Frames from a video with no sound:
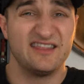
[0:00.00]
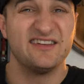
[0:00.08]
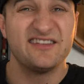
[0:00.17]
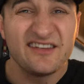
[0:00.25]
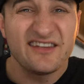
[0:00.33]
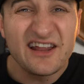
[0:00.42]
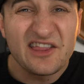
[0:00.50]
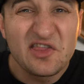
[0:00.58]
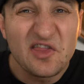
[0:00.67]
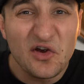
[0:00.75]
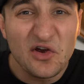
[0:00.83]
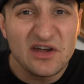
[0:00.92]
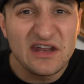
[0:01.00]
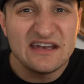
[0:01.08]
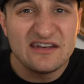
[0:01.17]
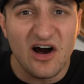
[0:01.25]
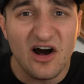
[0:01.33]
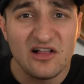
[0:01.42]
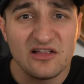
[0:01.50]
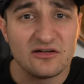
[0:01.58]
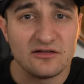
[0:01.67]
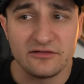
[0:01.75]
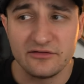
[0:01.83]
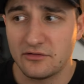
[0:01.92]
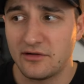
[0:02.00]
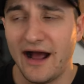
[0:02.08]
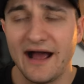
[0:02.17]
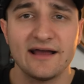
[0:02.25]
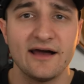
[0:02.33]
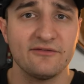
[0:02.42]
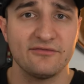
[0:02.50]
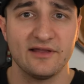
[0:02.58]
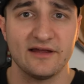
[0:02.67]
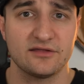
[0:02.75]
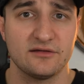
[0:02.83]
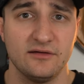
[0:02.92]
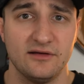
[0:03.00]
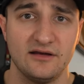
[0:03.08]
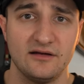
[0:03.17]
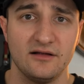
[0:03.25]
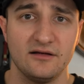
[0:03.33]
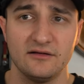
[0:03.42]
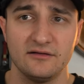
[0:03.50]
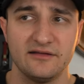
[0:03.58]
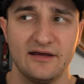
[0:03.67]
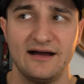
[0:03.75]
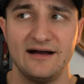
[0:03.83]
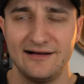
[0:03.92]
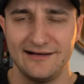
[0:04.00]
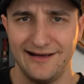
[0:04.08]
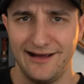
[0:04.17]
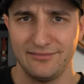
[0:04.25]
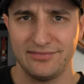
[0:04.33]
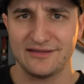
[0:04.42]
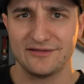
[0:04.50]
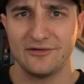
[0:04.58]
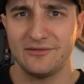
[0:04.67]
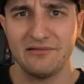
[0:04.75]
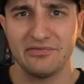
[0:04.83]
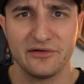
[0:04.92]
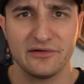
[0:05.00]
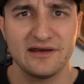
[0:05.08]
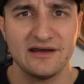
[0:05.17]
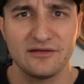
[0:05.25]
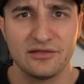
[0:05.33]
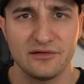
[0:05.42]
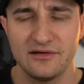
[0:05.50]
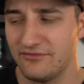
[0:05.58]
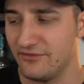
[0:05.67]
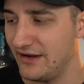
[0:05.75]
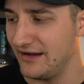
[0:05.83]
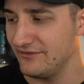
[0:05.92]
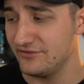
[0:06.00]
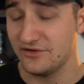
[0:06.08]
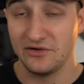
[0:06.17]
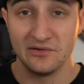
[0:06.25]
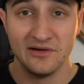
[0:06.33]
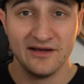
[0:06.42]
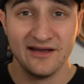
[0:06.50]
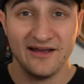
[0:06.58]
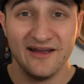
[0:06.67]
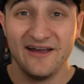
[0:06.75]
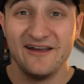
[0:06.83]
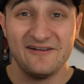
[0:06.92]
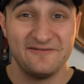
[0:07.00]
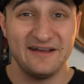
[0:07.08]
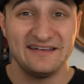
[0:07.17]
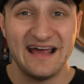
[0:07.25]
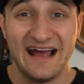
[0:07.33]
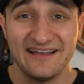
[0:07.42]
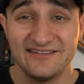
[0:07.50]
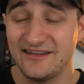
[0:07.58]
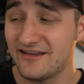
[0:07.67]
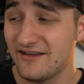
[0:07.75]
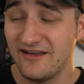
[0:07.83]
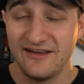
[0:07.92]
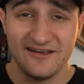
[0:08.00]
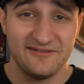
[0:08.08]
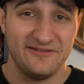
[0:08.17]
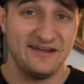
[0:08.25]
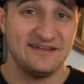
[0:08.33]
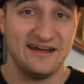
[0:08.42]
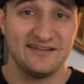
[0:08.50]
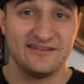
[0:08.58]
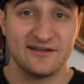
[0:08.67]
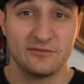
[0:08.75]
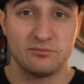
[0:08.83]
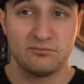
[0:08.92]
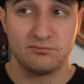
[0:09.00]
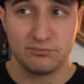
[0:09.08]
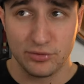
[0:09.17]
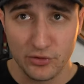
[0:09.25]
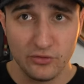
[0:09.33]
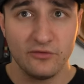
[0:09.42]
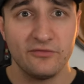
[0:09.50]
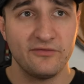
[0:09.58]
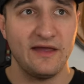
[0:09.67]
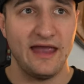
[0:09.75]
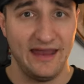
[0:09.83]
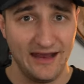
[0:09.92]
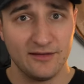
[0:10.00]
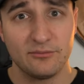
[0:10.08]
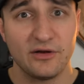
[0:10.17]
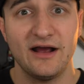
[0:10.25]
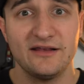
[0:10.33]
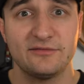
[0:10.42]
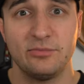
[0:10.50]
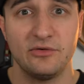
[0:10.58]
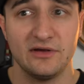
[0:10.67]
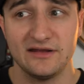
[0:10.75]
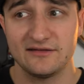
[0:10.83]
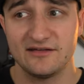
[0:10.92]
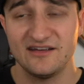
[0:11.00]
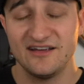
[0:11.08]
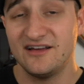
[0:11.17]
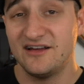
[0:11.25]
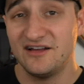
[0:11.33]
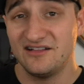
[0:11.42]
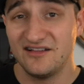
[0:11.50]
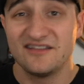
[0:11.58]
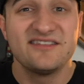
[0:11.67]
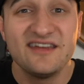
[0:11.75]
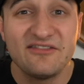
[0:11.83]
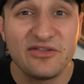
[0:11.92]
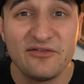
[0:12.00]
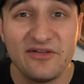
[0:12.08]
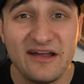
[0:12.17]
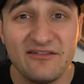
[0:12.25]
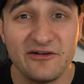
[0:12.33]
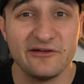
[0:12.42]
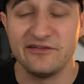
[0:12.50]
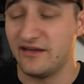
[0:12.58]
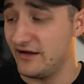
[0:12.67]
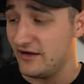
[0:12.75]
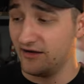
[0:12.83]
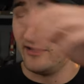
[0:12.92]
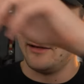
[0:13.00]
this is like $30, or I got it for like $30. I think they're around 30 to 35. So fantastic, fantastic proof and price point. Let's see if the flavor is there.